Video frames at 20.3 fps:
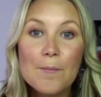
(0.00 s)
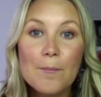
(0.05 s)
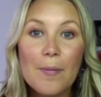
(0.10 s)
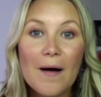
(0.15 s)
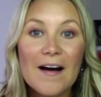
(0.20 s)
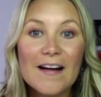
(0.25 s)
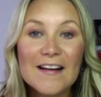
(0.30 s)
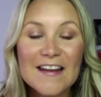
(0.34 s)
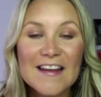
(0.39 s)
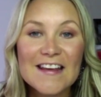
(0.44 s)

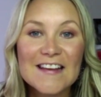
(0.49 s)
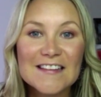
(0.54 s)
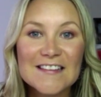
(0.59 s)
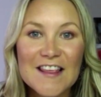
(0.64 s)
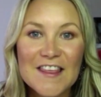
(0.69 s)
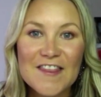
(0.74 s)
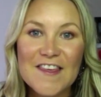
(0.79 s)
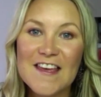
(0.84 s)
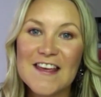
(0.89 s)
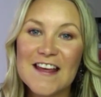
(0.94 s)
But here's
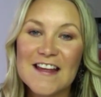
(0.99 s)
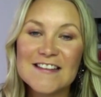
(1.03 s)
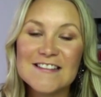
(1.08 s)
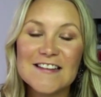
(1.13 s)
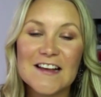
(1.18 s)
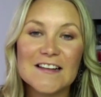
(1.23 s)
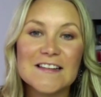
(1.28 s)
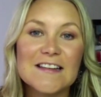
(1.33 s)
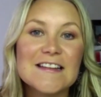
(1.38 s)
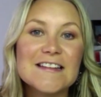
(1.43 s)
the thing, it
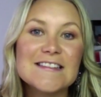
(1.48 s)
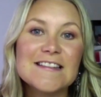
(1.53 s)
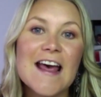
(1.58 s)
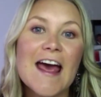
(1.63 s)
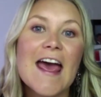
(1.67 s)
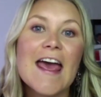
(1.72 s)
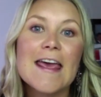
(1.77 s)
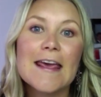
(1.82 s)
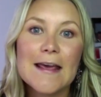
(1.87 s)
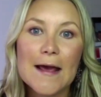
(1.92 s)
doesn't
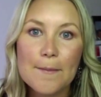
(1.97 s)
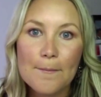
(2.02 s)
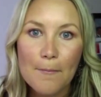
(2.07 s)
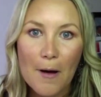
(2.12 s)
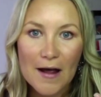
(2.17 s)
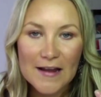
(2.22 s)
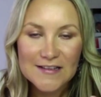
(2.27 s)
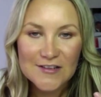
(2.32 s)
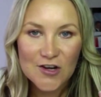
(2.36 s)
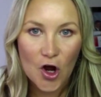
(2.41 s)
take
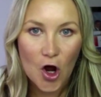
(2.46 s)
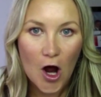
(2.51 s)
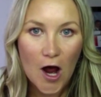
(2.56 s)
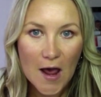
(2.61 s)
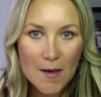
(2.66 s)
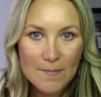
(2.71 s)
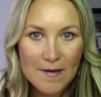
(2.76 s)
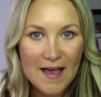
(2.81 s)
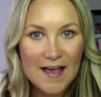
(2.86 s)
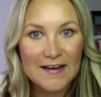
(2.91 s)
my
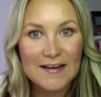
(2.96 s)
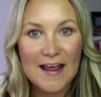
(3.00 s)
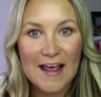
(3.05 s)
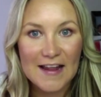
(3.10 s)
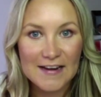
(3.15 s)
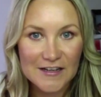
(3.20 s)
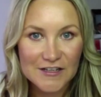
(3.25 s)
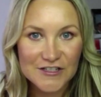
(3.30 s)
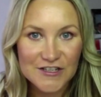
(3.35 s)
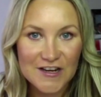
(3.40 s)
time and
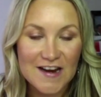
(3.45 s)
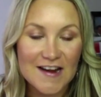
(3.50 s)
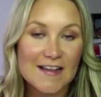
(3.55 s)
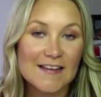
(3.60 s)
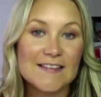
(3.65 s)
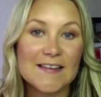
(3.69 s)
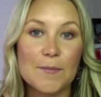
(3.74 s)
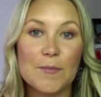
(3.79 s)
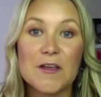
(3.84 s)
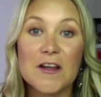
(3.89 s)
energy.
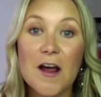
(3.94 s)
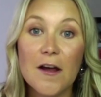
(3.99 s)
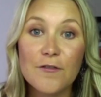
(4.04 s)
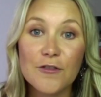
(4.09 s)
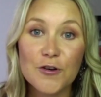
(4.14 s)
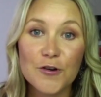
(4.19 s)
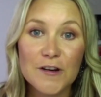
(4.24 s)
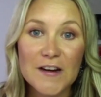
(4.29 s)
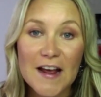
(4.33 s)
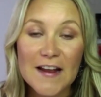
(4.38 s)
It's something
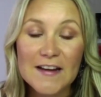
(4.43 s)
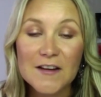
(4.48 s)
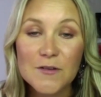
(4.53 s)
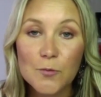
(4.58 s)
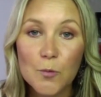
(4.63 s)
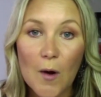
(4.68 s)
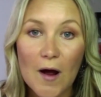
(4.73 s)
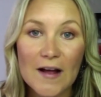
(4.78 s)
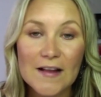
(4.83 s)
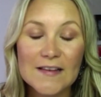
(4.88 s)
I've
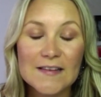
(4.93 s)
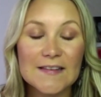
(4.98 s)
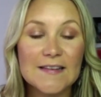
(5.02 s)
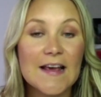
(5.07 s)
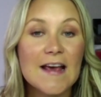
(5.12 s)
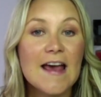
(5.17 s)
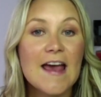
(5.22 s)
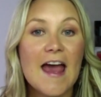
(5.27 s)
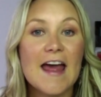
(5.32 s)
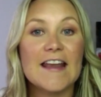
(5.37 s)
created once
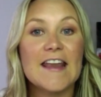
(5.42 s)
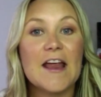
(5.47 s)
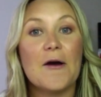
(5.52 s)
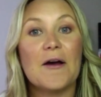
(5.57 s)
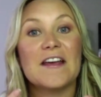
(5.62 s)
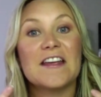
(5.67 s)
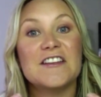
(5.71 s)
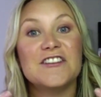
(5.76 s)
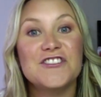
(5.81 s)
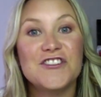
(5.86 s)
and now
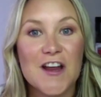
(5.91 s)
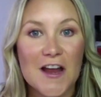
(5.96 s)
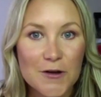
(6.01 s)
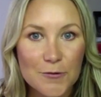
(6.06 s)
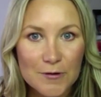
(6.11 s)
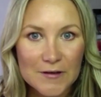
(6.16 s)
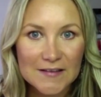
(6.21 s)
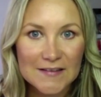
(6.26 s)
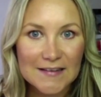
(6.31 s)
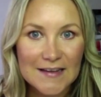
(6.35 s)
I can
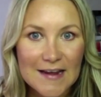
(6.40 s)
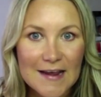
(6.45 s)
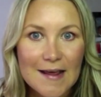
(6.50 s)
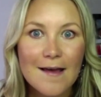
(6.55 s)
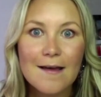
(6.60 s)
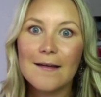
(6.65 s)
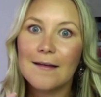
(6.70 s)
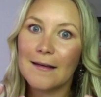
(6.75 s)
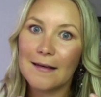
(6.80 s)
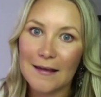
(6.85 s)

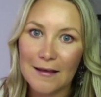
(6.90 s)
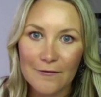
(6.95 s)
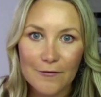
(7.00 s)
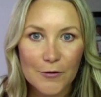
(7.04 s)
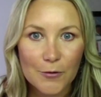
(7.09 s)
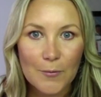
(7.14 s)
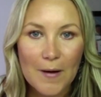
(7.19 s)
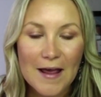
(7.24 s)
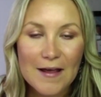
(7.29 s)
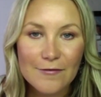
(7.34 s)
generously give
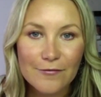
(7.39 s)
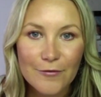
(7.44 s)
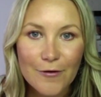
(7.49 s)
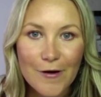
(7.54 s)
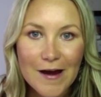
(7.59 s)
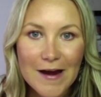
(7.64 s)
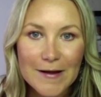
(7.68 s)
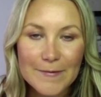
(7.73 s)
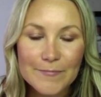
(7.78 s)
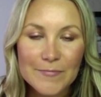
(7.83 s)
it away
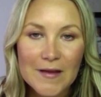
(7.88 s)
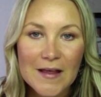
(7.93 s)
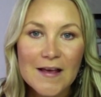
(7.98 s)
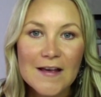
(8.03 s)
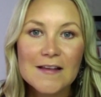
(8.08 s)
free.